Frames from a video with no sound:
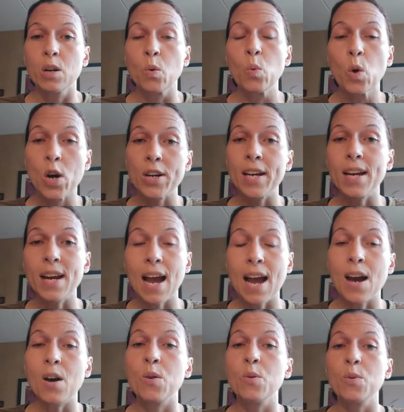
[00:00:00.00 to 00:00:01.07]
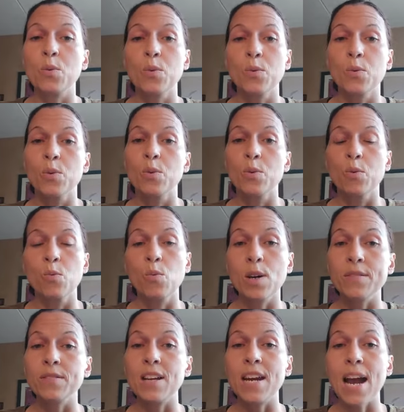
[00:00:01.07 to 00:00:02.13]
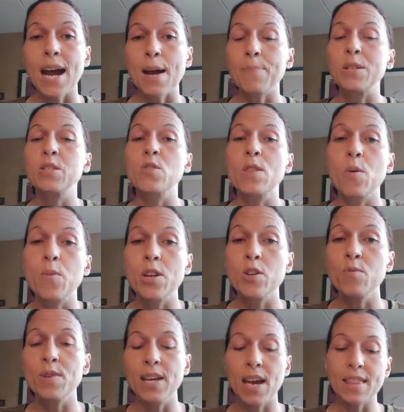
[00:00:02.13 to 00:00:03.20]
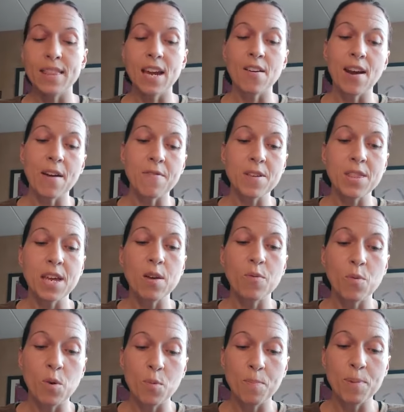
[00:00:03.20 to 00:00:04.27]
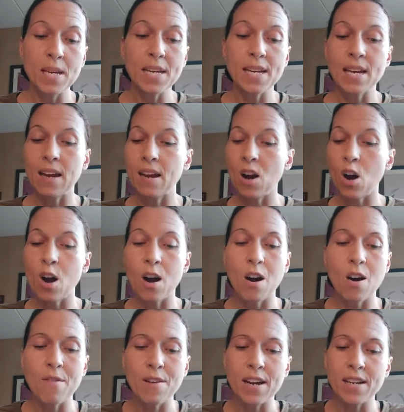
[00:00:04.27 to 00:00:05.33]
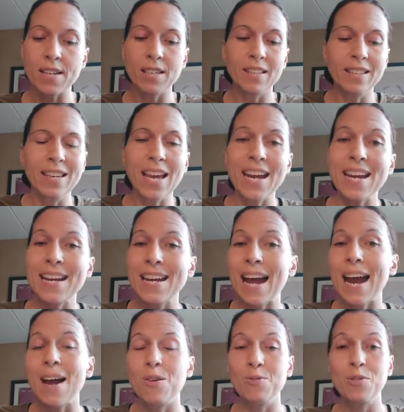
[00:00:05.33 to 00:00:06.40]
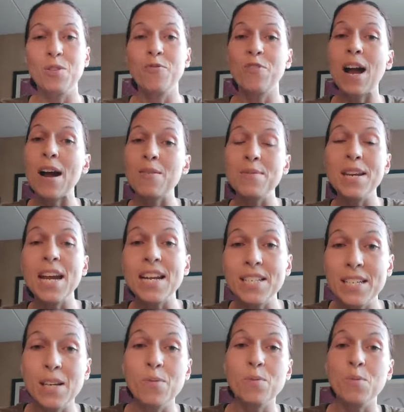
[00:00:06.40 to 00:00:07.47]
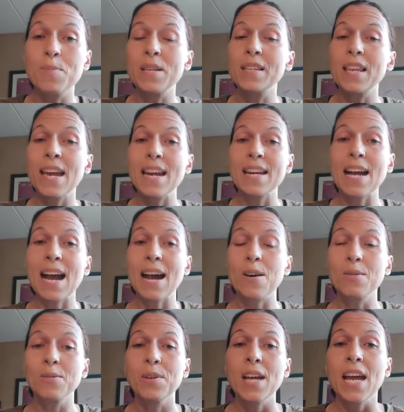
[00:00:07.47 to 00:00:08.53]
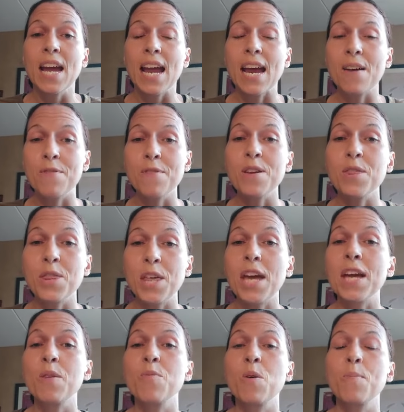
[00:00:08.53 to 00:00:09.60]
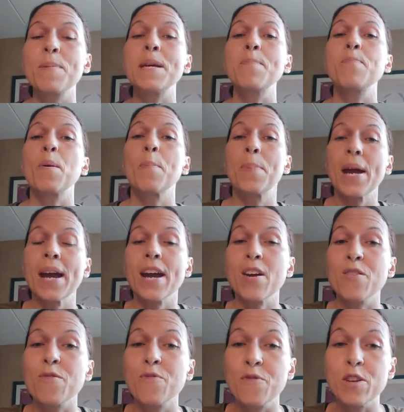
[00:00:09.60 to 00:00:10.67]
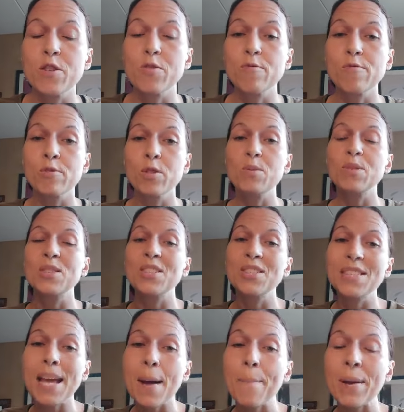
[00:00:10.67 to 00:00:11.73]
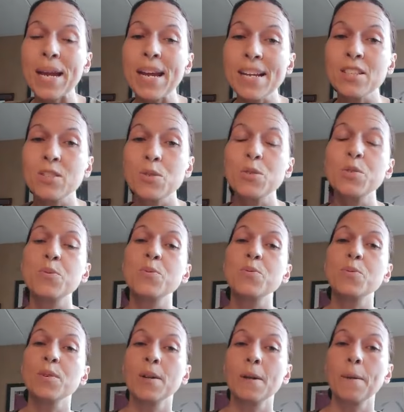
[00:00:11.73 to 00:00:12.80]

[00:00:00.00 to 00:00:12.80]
working out what's going to happen so that when you get there, everything will be uh, already laid out. The foundation will be laid out. Everything will be prepared for you to step into